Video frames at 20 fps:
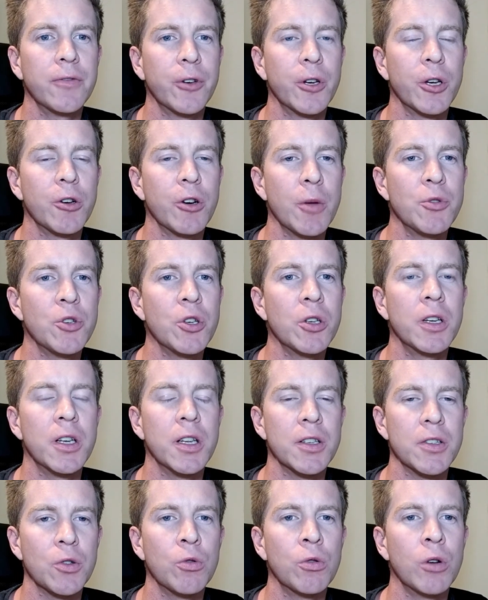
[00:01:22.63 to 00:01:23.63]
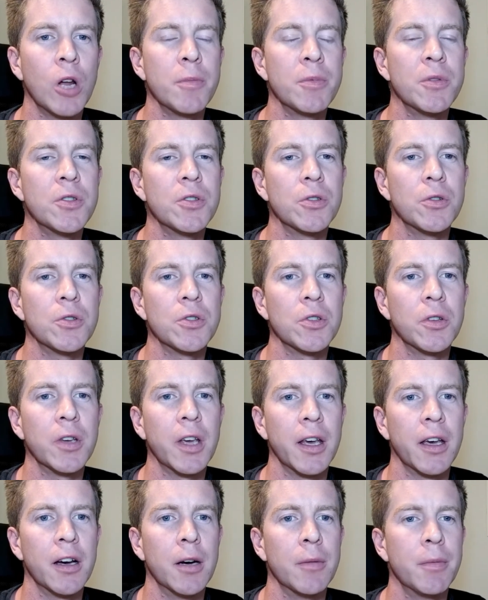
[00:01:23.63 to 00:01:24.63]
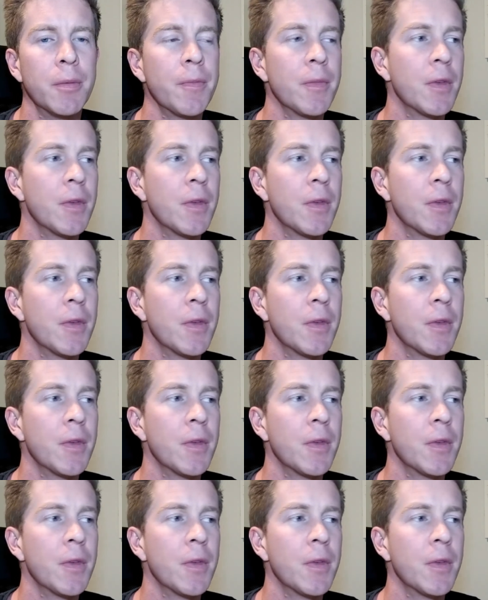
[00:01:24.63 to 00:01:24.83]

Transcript: for encryption and it's all open source on GitHub.